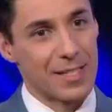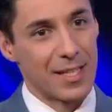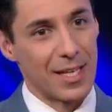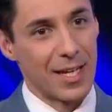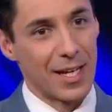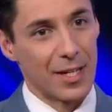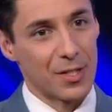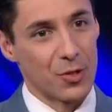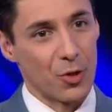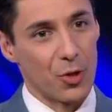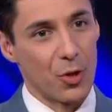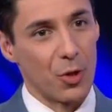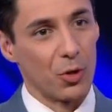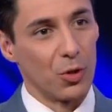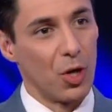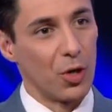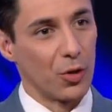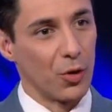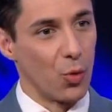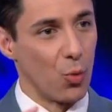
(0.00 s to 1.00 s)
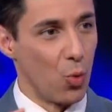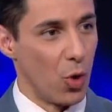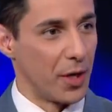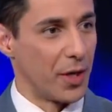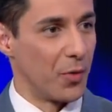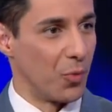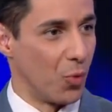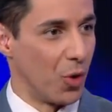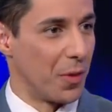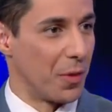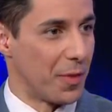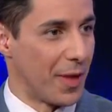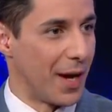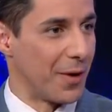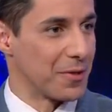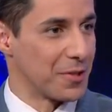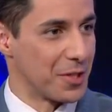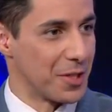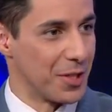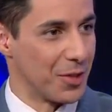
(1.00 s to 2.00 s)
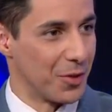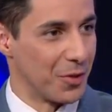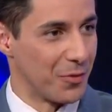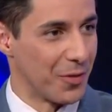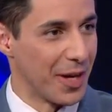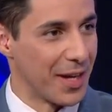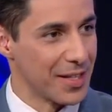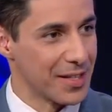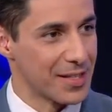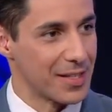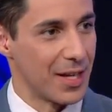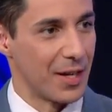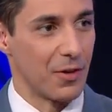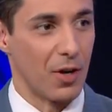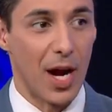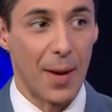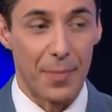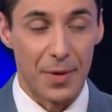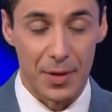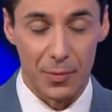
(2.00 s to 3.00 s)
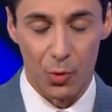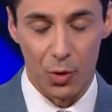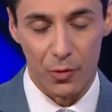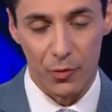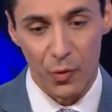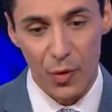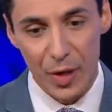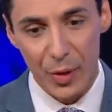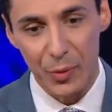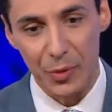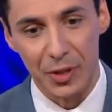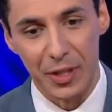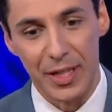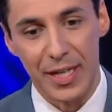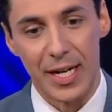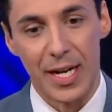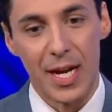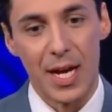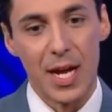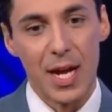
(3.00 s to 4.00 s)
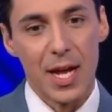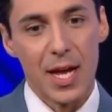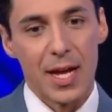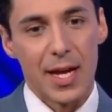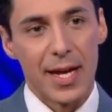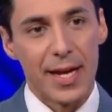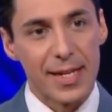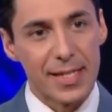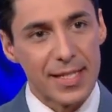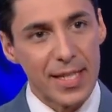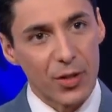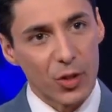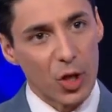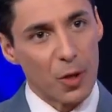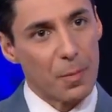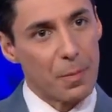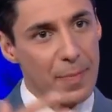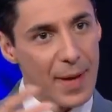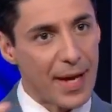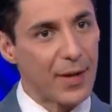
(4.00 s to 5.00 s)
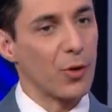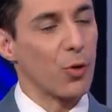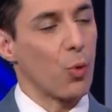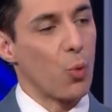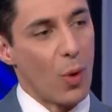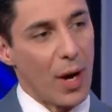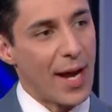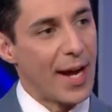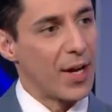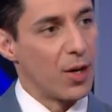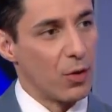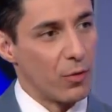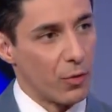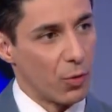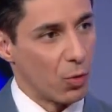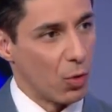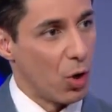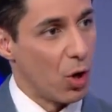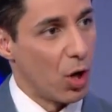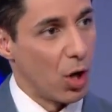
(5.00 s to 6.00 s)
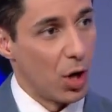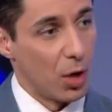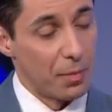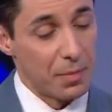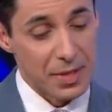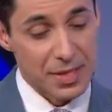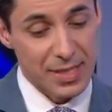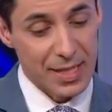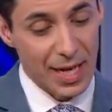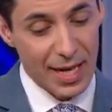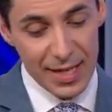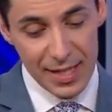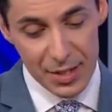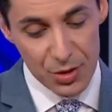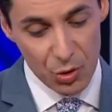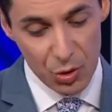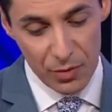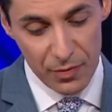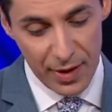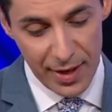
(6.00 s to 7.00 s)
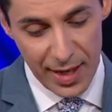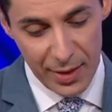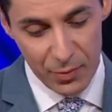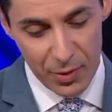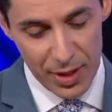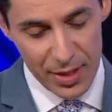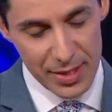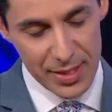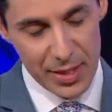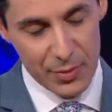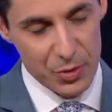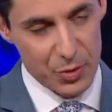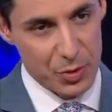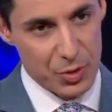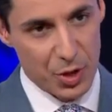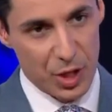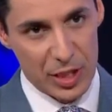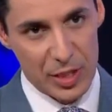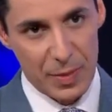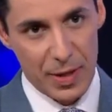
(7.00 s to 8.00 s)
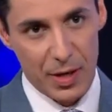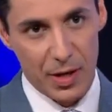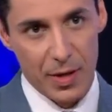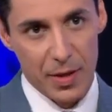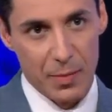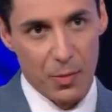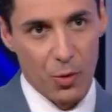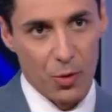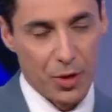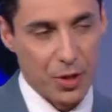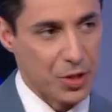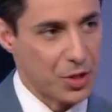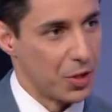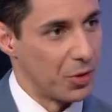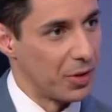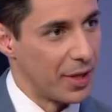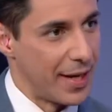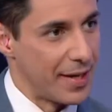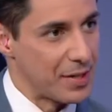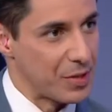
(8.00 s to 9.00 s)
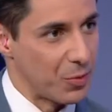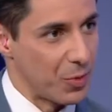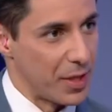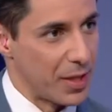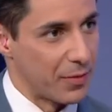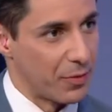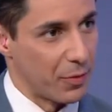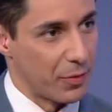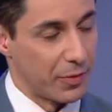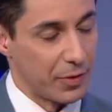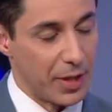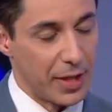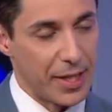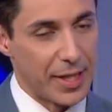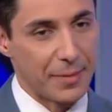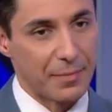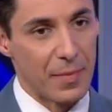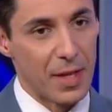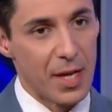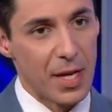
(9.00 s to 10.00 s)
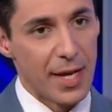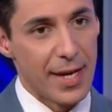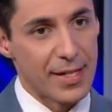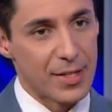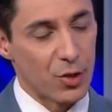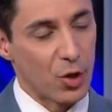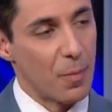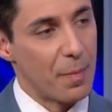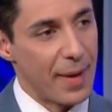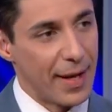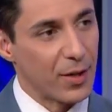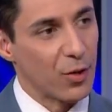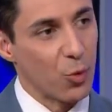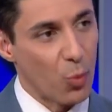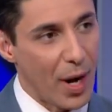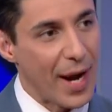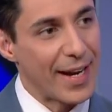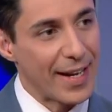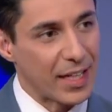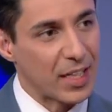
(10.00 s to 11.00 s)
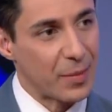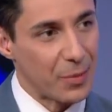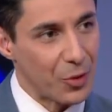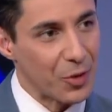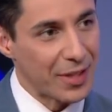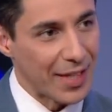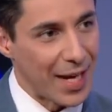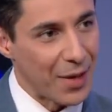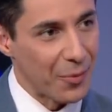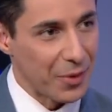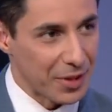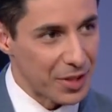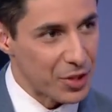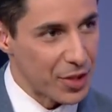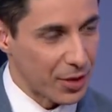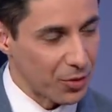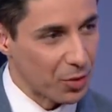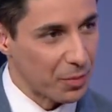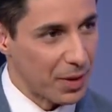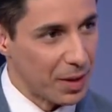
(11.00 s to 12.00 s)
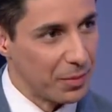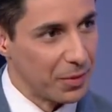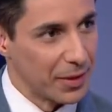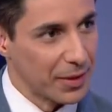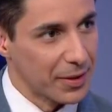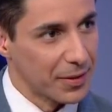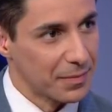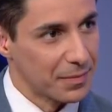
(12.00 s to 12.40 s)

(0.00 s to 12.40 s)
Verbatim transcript: things are no longer one in 1000 year events they're happening more frequently is there a better way overall besides notify nyc which we talked about on the morning show last week for yep. flooding is there a better way to communicate with the general public